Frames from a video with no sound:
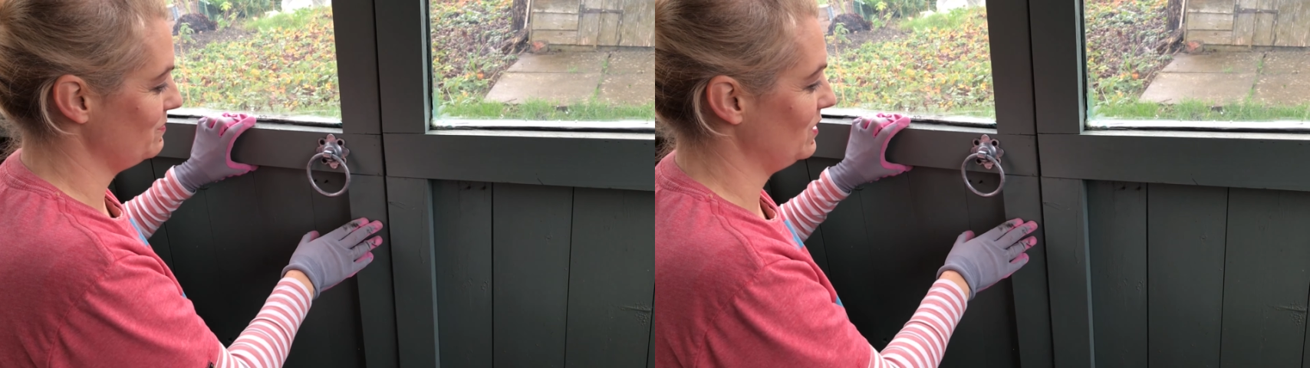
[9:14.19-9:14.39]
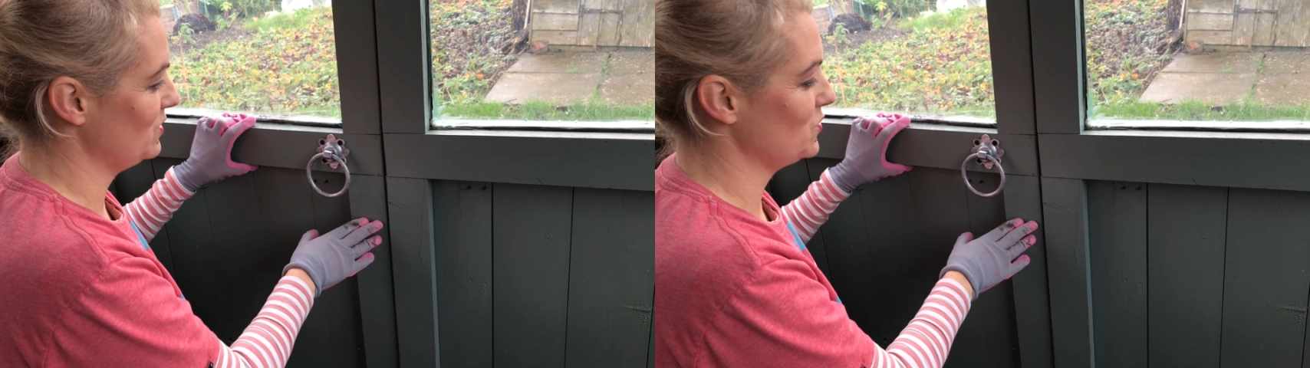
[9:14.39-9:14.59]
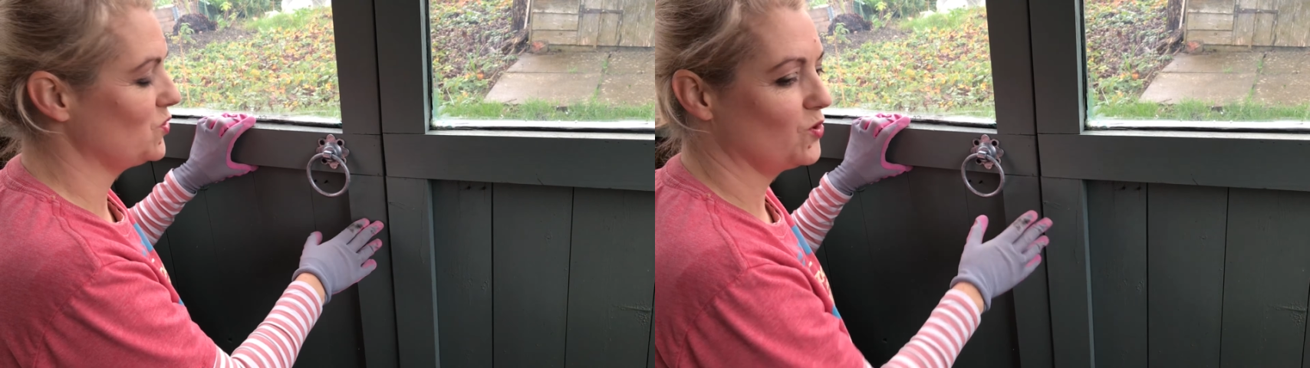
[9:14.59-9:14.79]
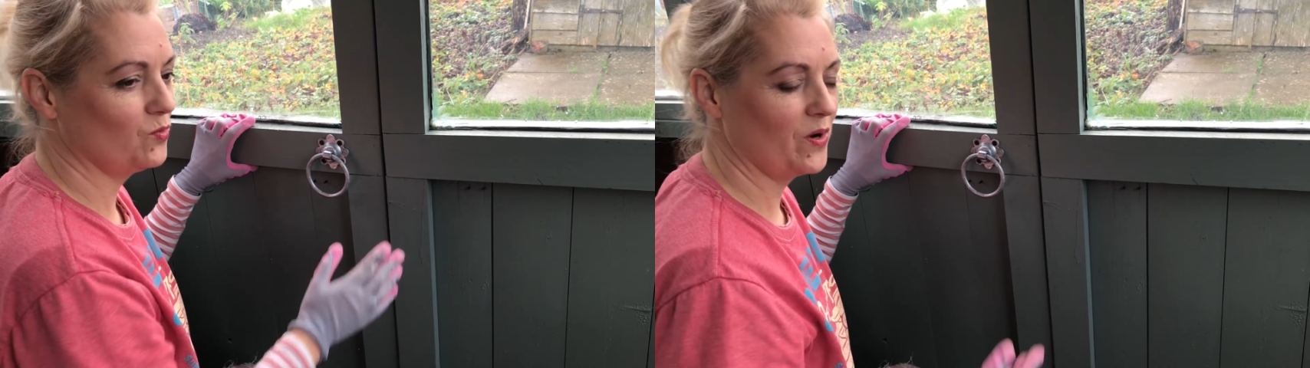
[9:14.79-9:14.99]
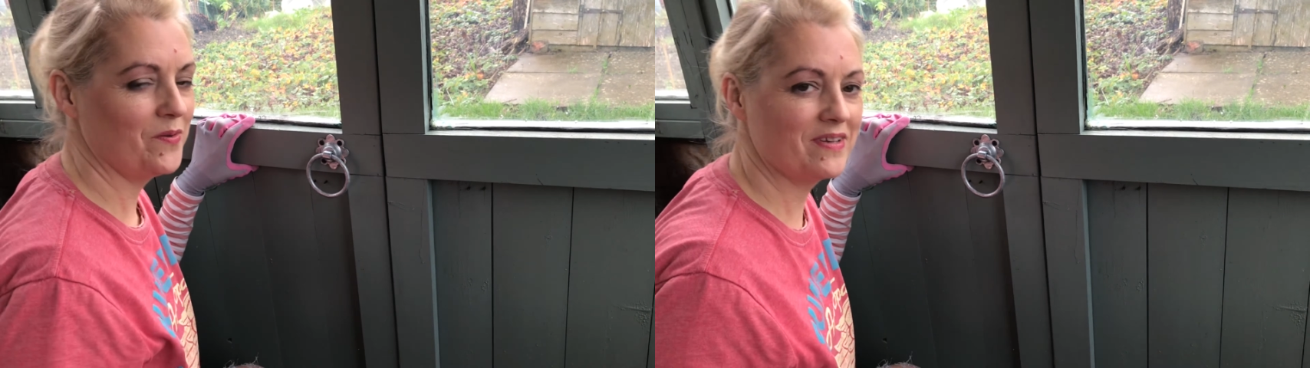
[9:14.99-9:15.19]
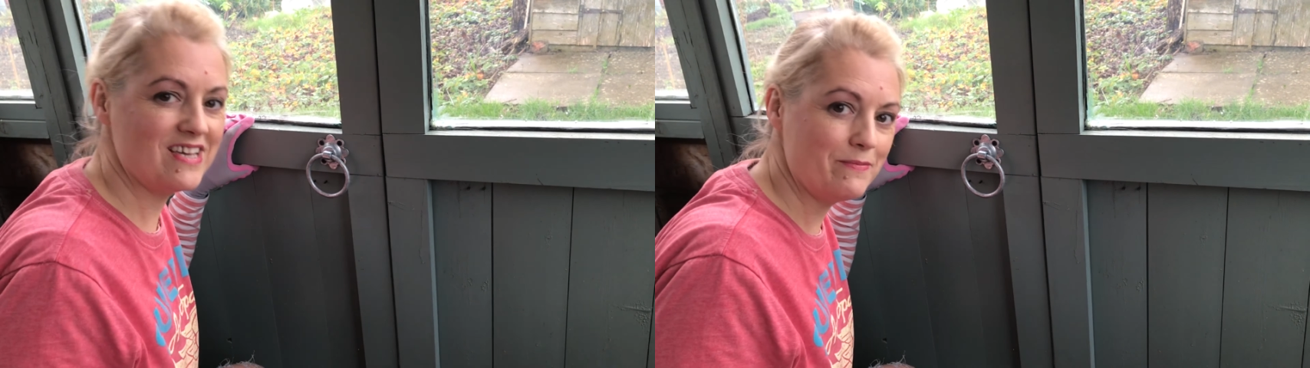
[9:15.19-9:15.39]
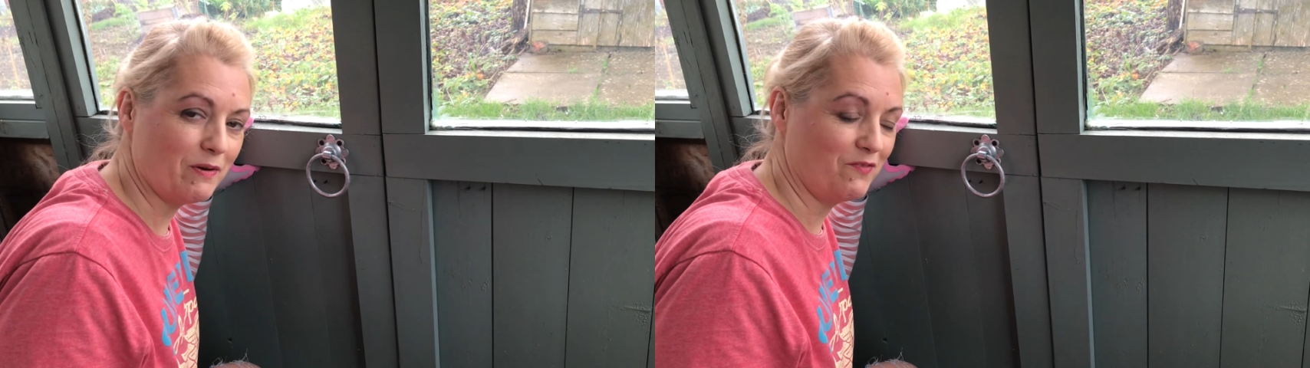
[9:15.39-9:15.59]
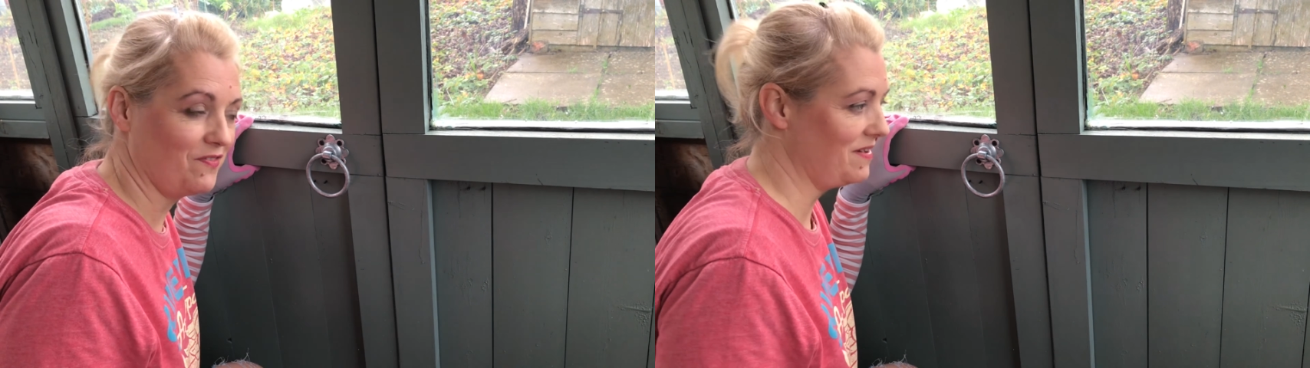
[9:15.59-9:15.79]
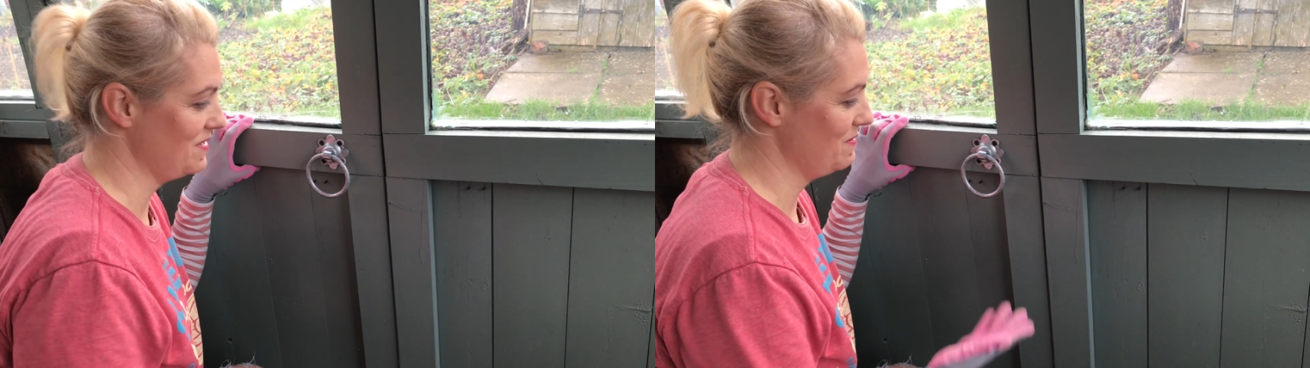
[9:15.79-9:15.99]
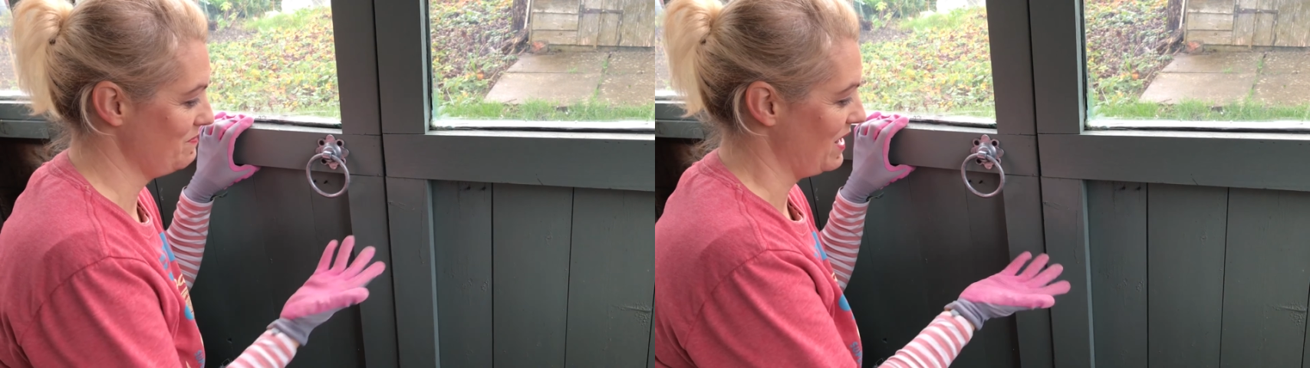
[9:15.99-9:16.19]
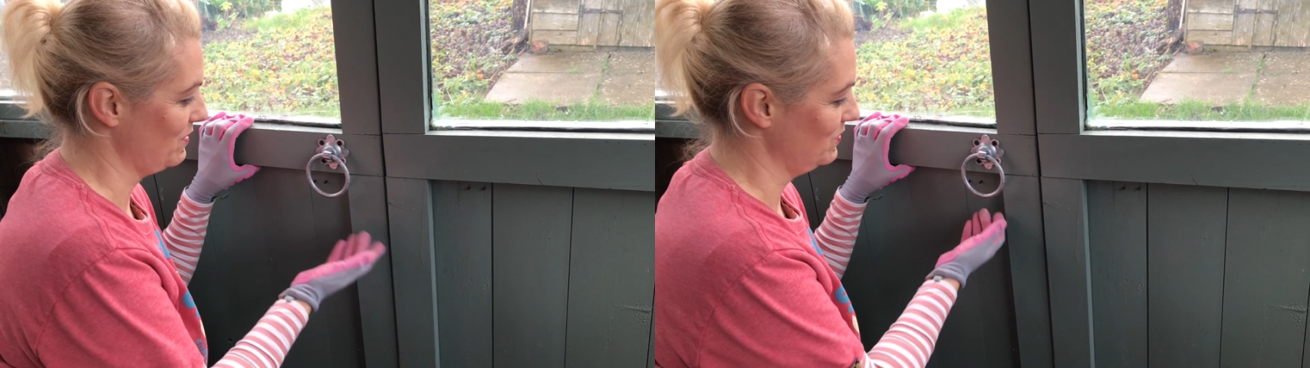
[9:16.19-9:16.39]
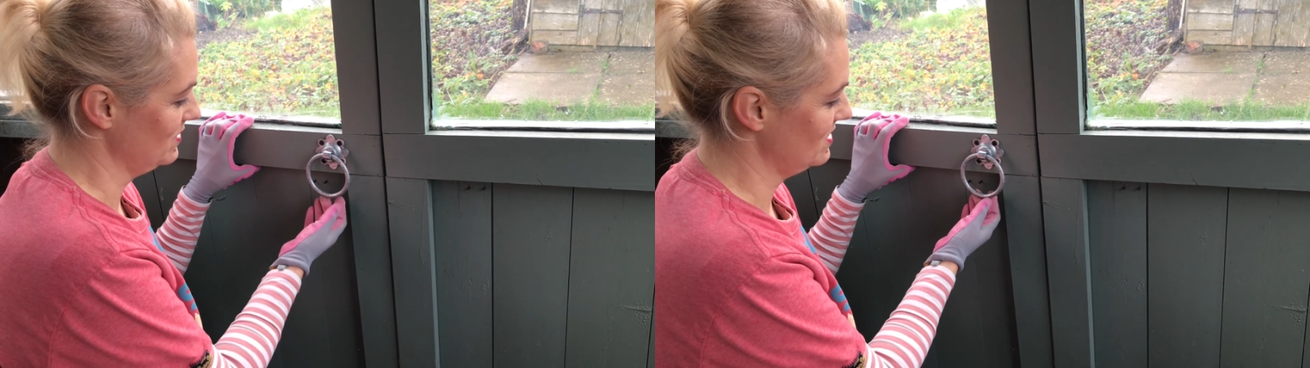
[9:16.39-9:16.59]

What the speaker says: my door won't keep flying backwards.